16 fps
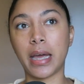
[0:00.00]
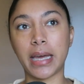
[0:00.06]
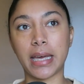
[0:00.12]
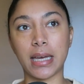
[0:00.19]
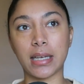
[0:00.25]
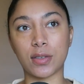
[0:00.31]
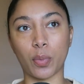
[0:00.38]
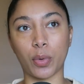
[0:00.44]

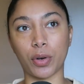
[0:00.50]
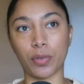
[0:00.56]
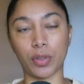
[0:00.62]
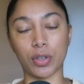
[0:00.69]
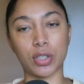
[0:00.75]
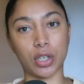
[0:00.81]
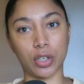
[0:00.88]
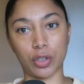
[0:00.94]
he is one of
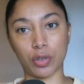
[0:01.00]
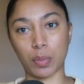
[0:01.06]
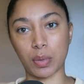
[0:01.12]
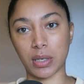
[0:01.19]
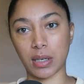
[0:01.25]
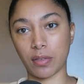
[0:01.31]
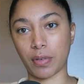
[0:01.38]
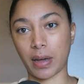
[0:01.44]
those
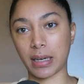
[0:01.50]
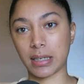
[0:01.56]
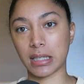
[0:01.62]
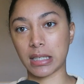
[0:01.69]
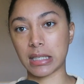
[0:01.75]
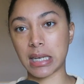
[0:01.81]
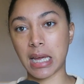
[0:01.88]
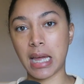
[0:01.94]
contributing
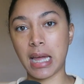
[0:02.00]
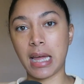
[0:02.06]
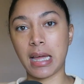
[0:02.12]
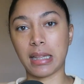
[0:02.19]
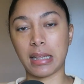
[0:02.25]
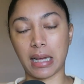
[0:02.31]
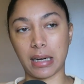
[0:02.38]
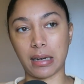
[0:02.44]
factors,
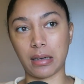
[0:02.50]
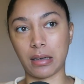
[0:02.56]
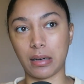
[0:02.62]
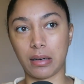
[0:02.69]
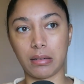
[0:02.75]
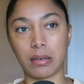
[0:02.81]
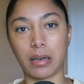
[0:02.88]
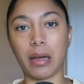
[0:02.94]

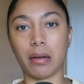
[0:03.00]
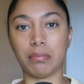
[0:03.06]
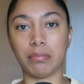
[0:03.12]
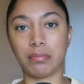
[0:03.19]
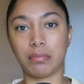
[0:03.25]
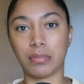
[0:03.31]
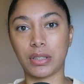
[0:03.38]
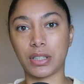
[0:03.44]
then yeah,
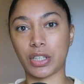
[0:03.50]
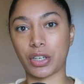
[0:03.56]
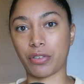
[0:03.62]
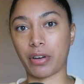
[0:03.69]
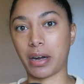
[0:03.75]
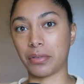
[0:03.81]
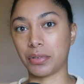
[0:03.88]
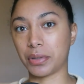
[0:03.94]
stick
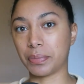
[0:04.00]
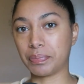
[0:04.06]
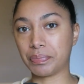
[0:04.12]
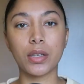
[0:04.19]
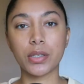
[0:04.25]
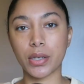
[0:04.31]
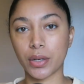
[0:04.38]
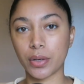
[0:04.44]
around.
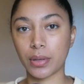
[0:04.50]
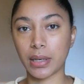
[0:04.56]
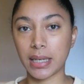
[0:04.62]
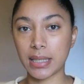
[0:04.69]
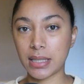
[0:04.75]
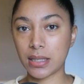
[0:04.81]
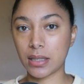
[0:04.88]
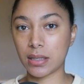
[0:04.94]
So
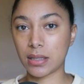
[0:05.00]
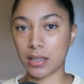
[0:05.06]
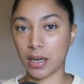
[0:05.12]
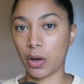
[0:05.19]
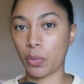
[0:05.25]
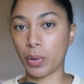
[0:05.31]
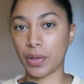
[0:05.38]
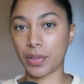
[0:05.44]
let's
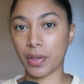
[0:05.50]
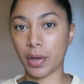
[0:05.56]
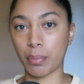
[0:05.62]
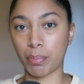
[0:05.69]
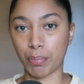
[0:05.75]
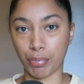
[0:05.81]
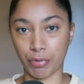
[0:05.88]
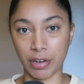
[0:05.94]
start with a
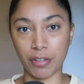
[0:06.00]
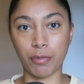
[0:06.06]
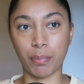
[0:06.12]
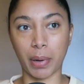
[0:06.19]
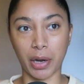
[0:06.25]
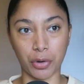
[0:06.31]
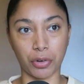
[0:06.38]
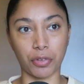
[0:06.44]
brief
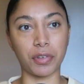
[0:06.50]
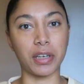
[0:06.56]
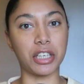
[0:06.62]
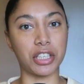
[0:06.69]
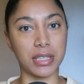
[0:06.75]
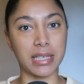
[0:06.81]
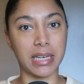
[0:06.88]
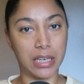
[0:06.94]
biography
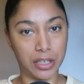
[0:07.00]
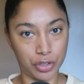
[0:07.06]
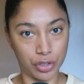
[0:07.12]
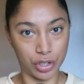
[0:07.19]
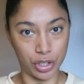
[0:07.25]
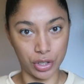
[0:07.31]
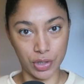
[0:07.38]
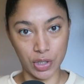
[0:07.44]
just to
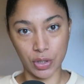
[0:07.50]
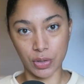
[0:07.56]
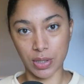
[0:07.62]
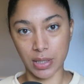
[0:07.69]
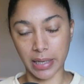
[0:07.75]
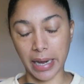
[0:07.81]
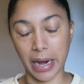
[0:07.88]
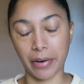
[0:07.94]
introduce you to
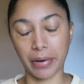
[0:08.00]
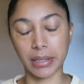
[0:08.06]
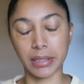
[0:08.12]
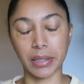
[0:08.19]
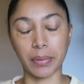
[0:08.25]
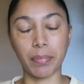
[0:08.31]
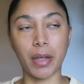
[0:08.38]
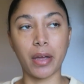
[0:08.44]
the
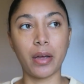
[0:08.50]
character.